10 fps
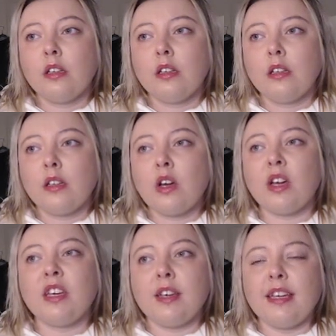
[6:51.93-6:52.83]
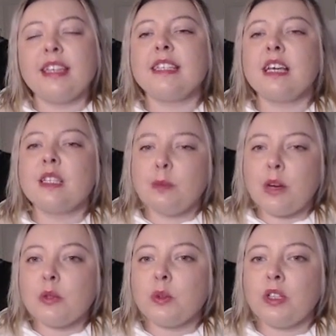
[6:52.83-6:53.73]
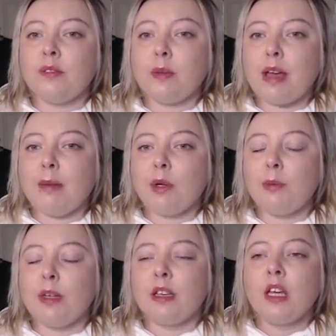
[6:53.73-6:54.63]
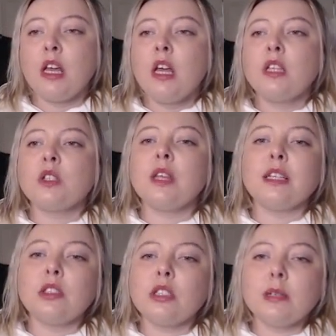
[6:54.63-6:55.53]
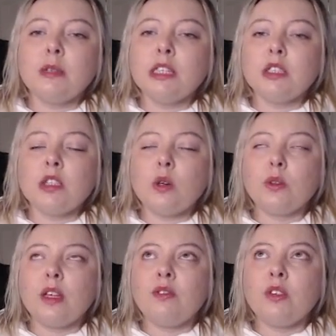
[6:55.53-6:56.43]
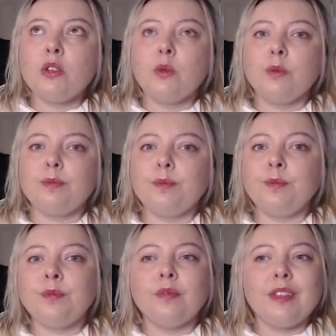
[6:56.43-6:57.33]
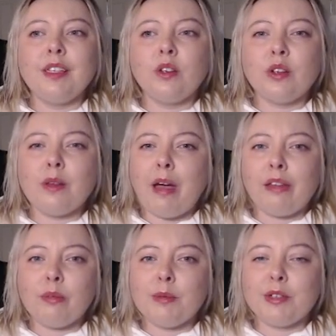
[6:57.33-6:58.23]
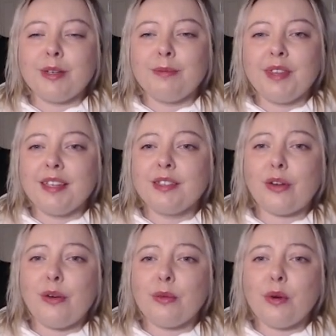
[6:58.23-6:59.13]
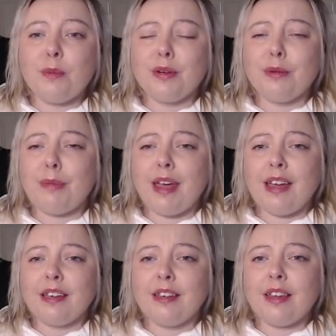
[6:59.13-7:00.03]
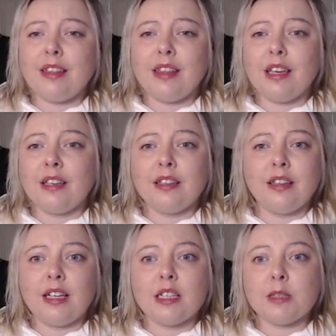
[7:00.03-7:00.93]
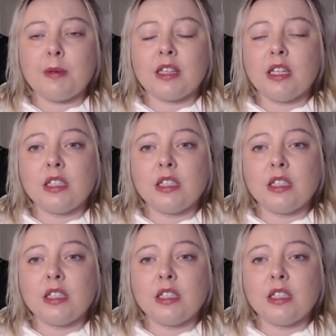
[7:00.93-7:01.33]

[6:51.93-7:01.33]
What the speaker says: Okay, good. It does pause while you have the map open. So that's just something to note. If you need to go to the bathroom or something, don't open your bag and think, like, expect that it's going to